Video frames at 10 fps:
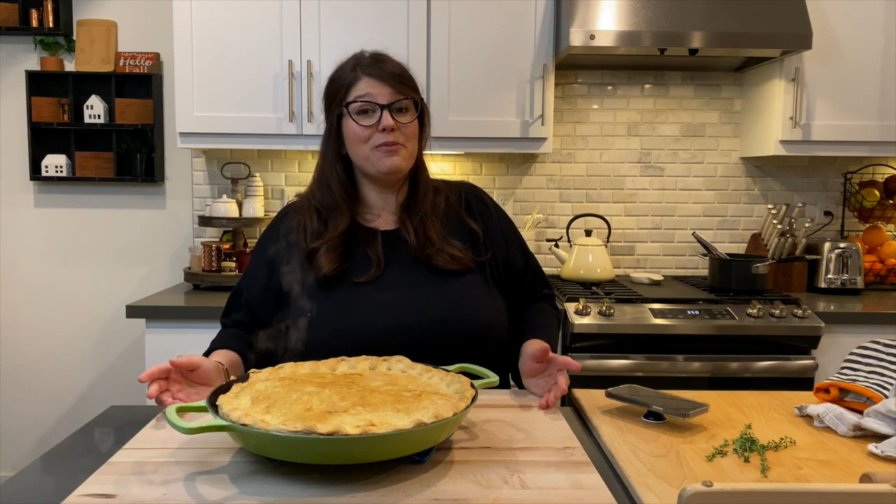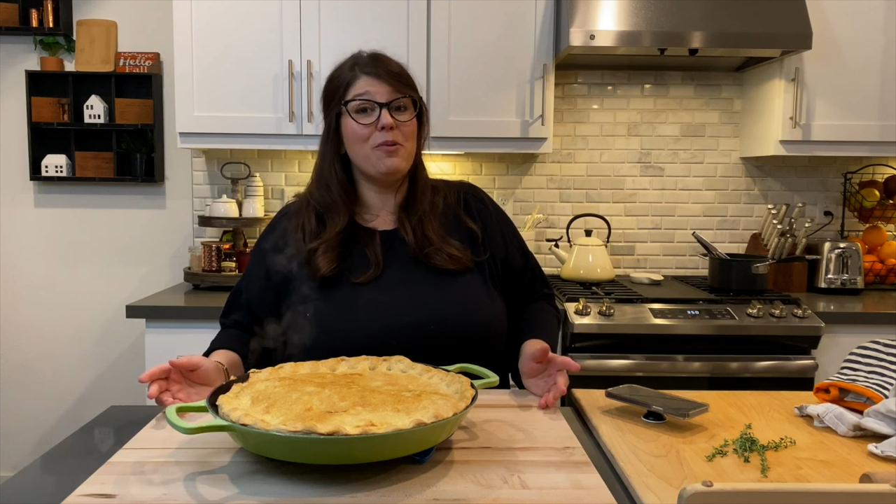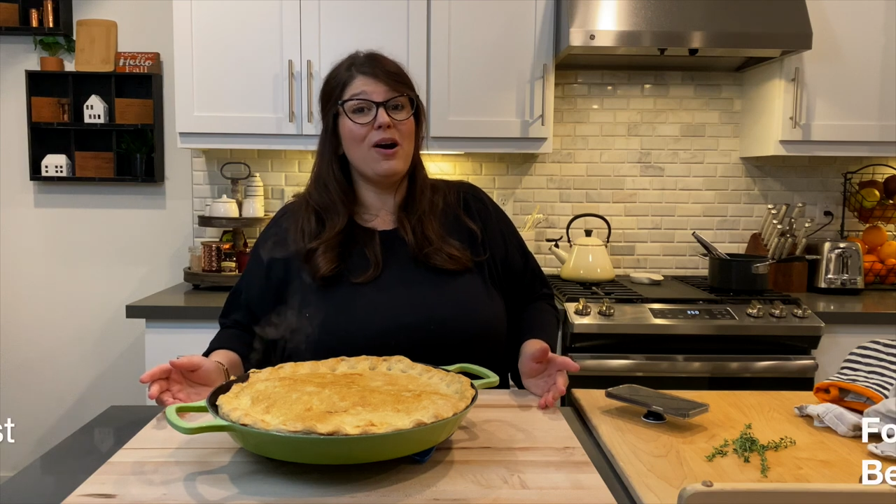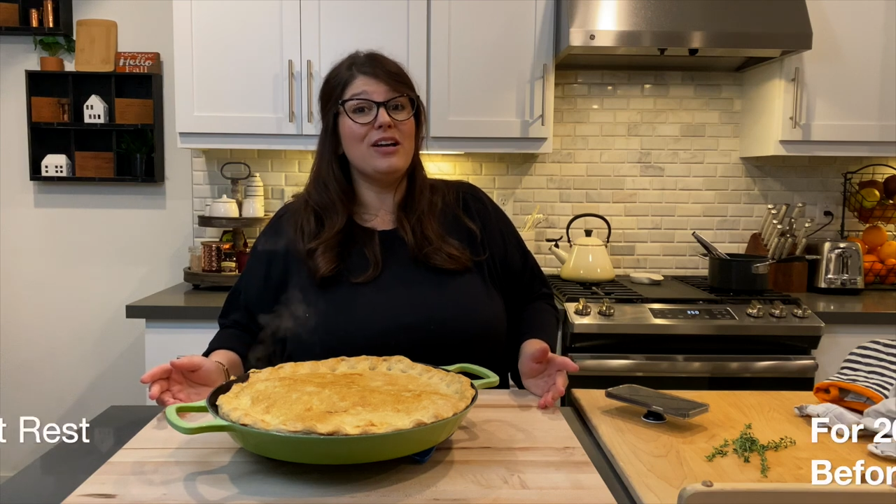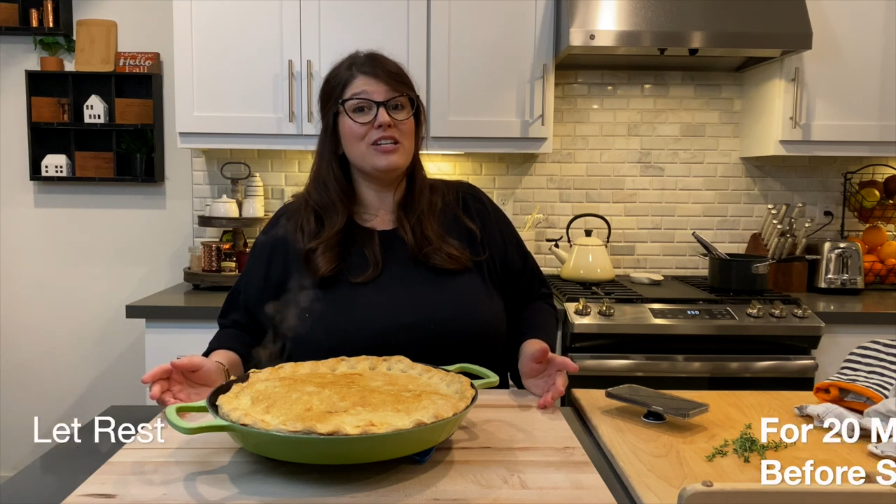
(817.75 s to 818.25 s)

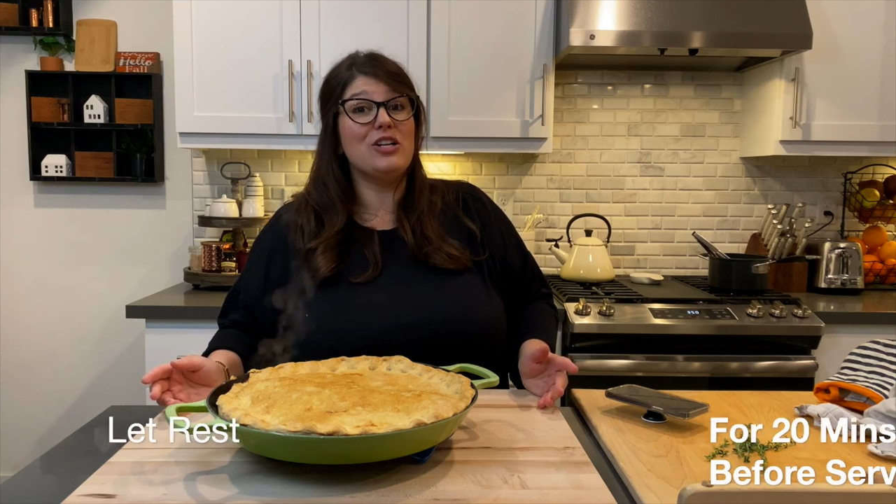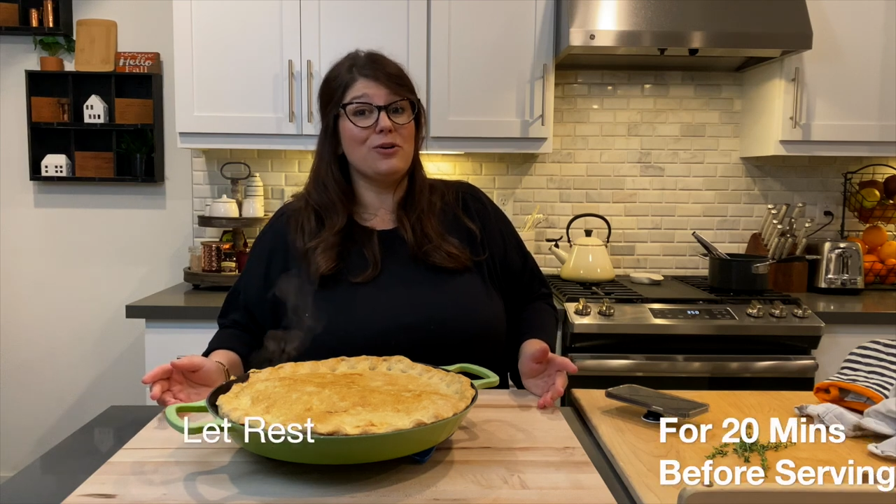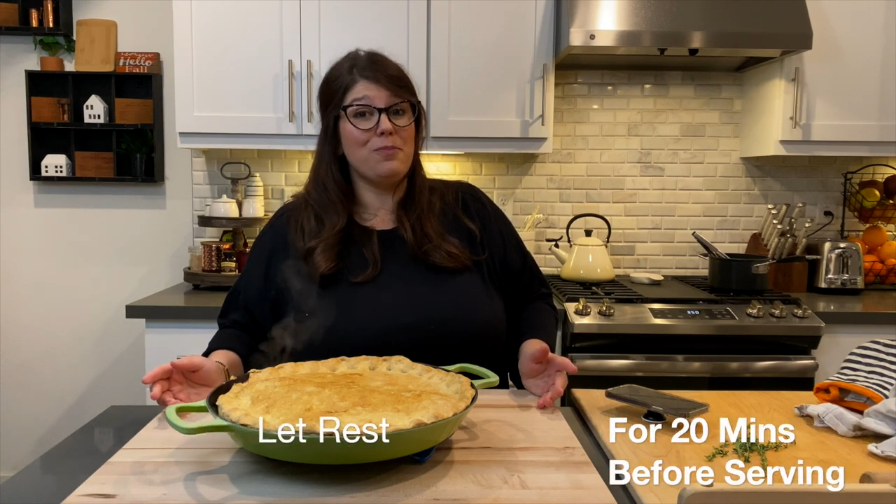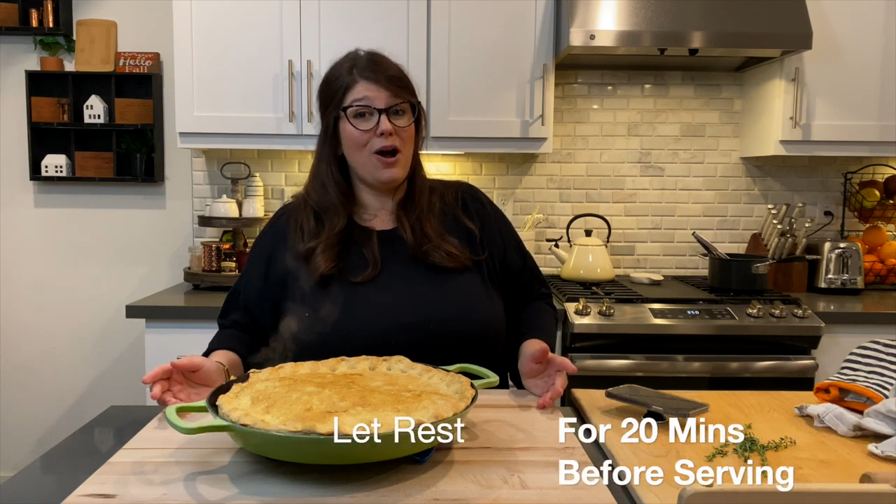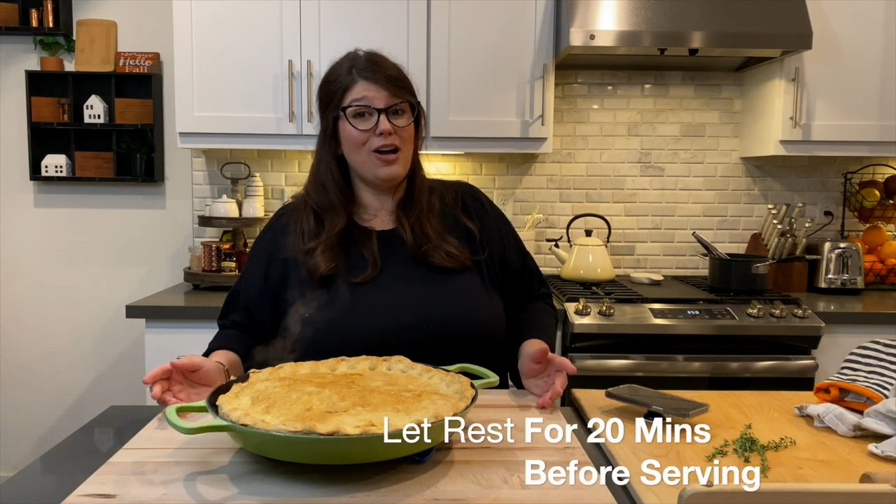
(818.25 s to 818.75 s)
want
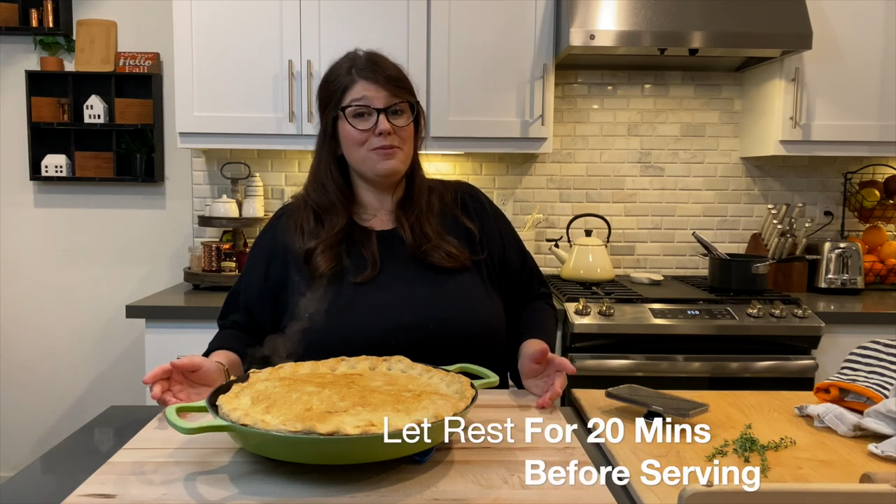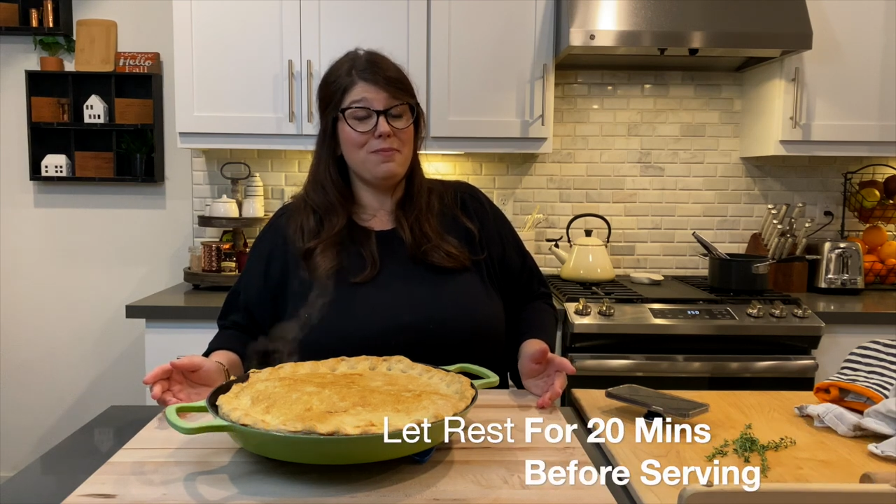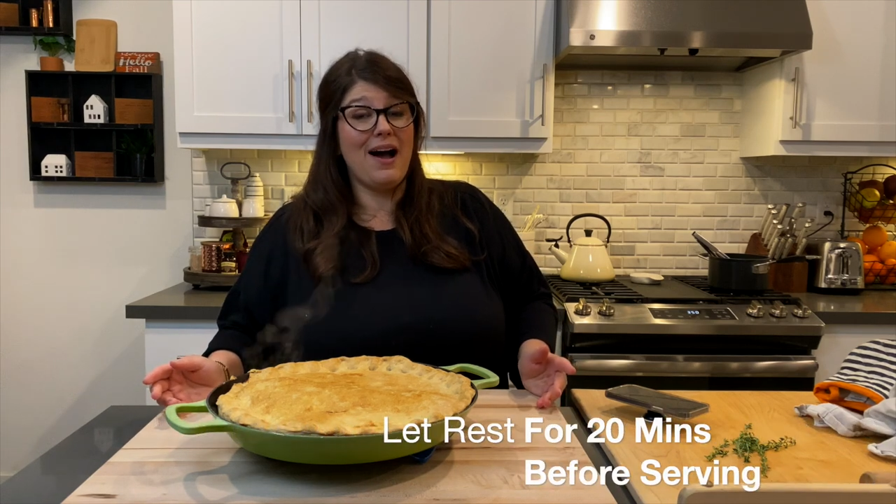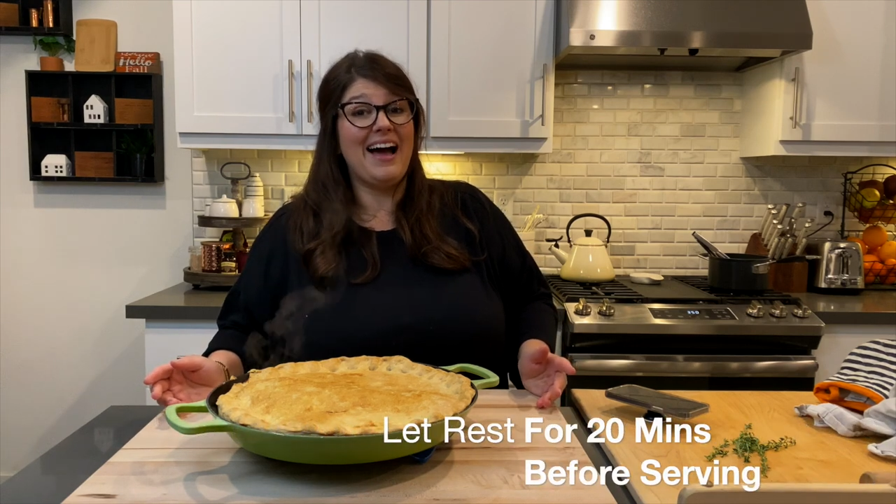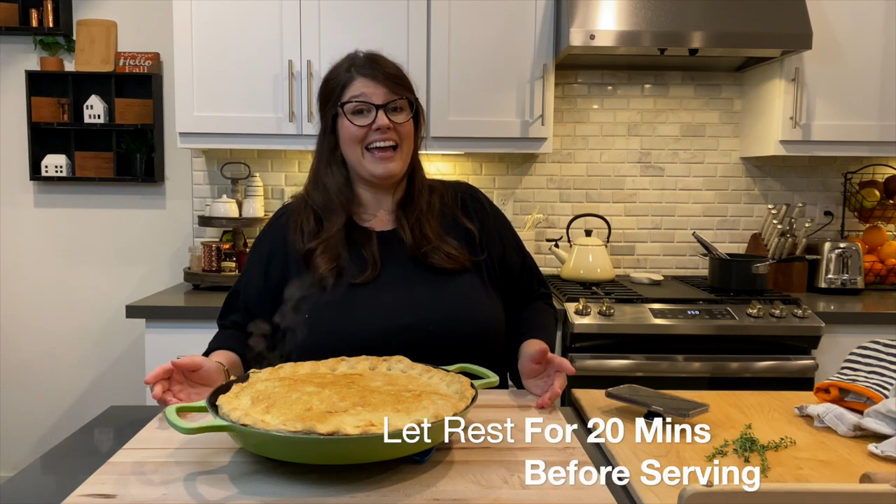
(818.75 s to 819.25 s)
your pot
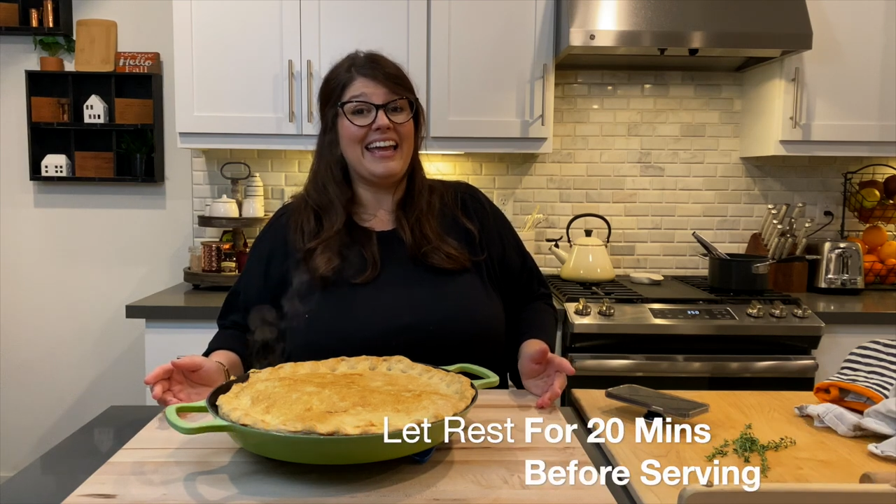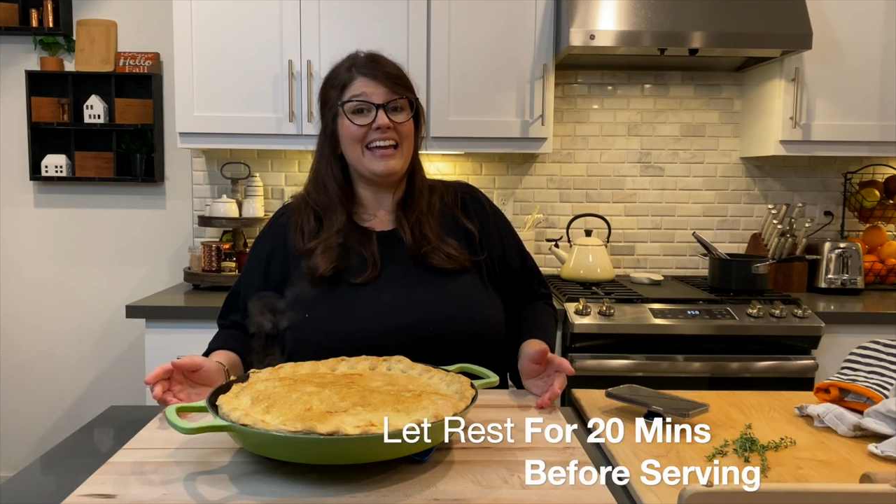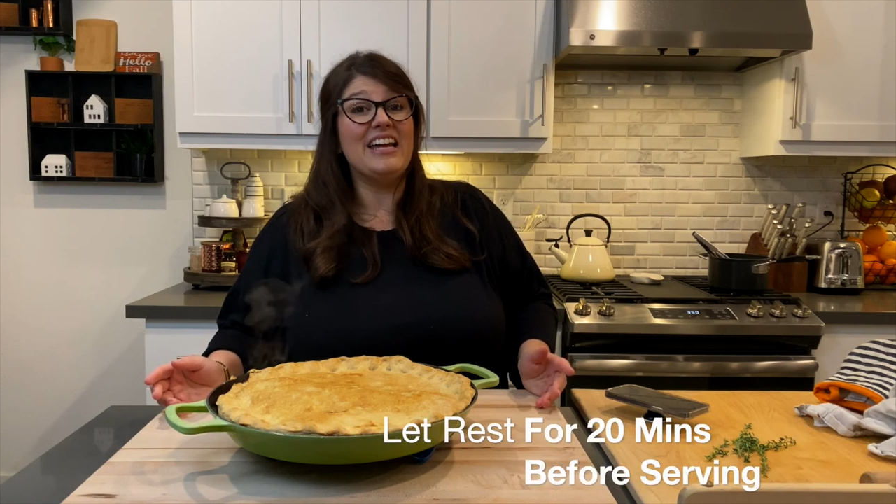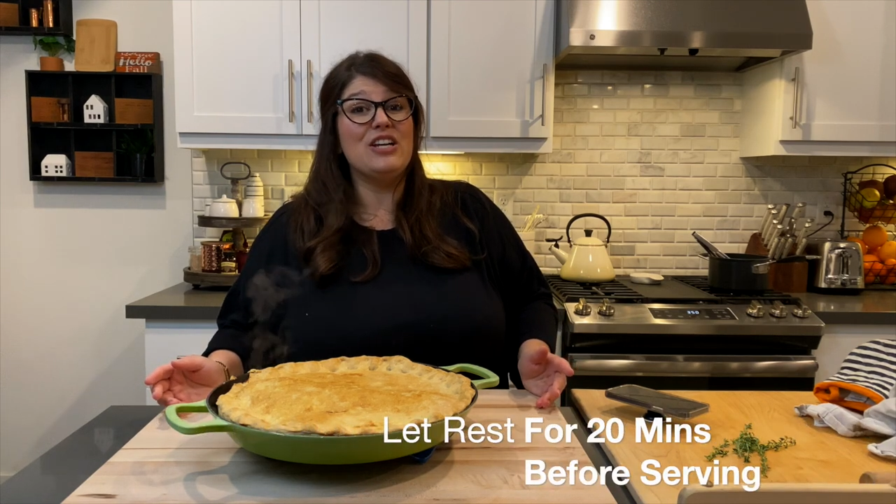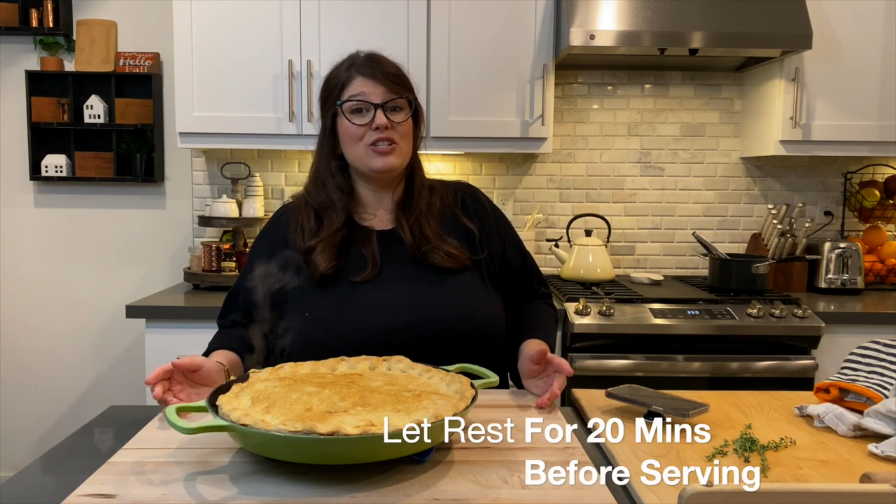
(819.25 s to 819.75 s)
pie